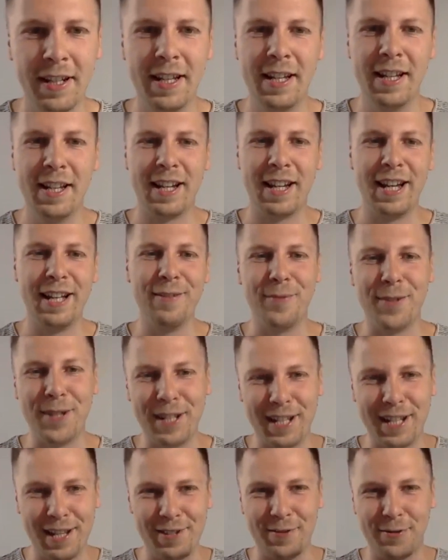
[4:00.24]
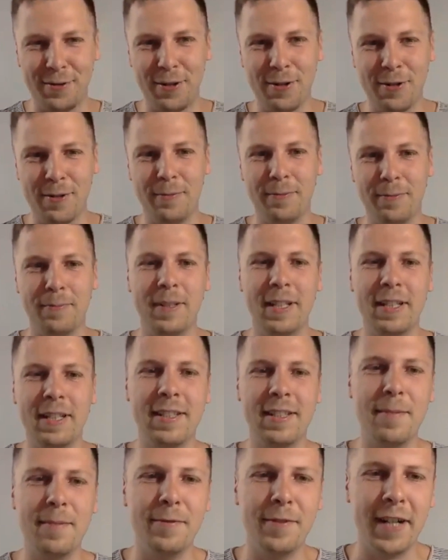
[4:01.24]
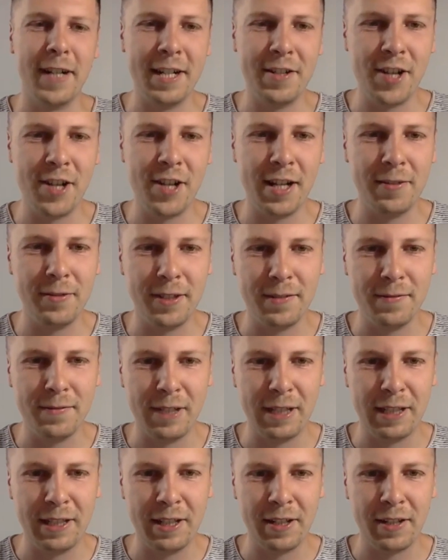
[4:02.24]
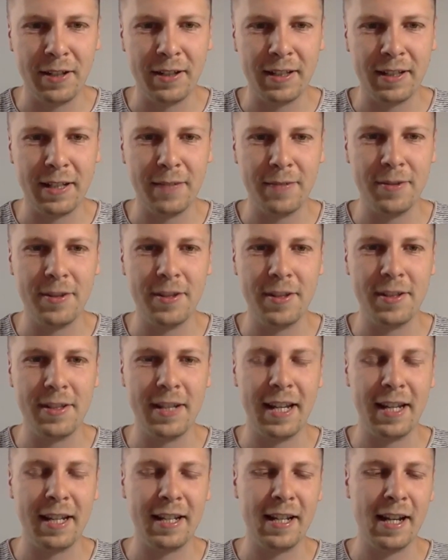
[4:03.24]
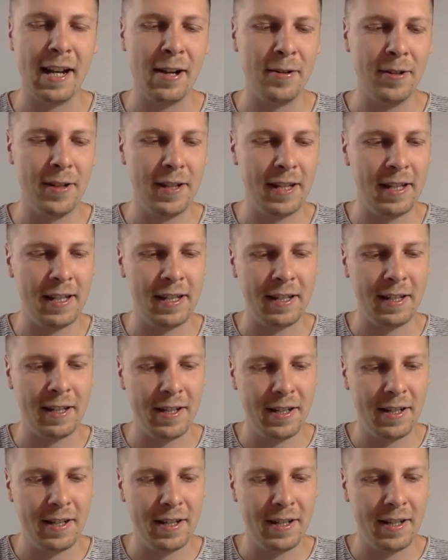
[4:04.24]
kind of in his room. It seemed very genuine video, and he was just saying how he,